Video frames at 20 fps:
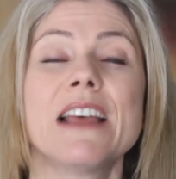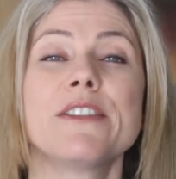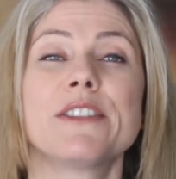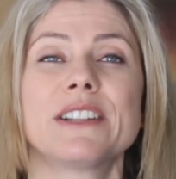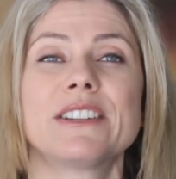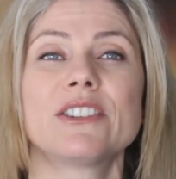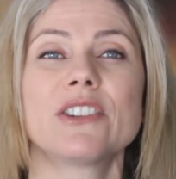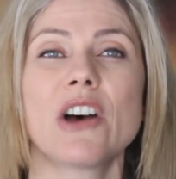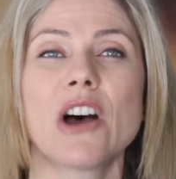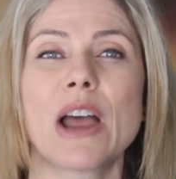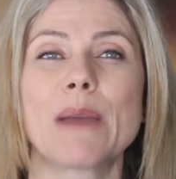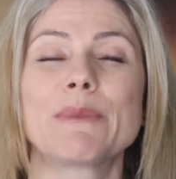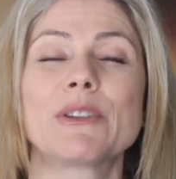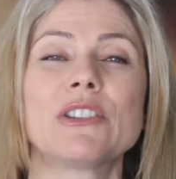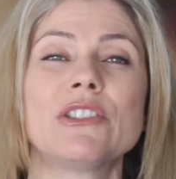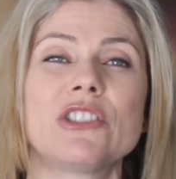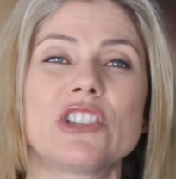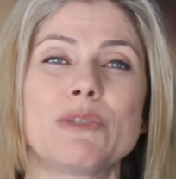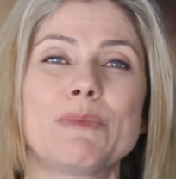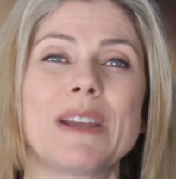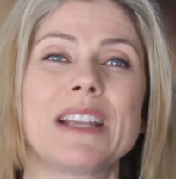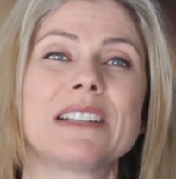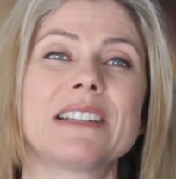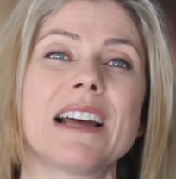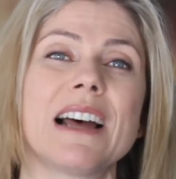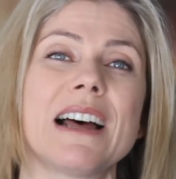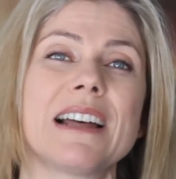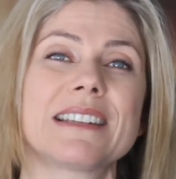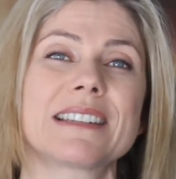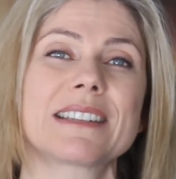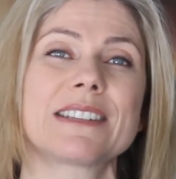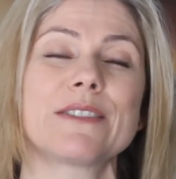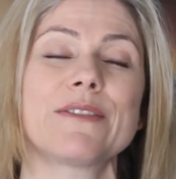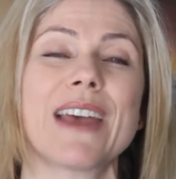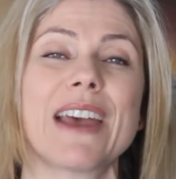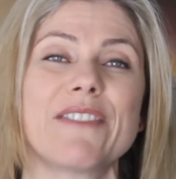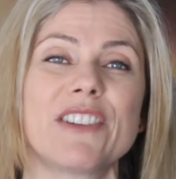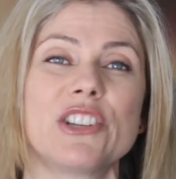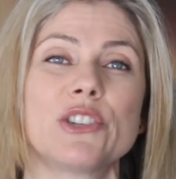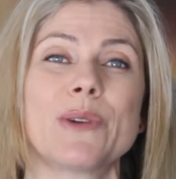the time-consuming tasks of
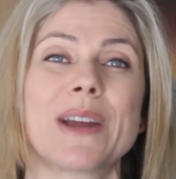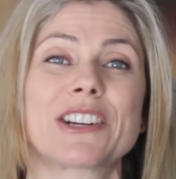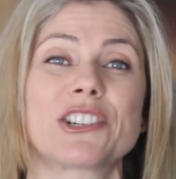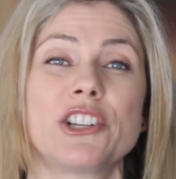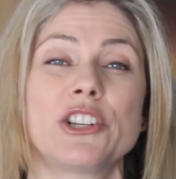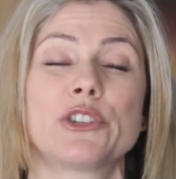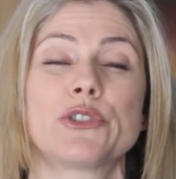having to actually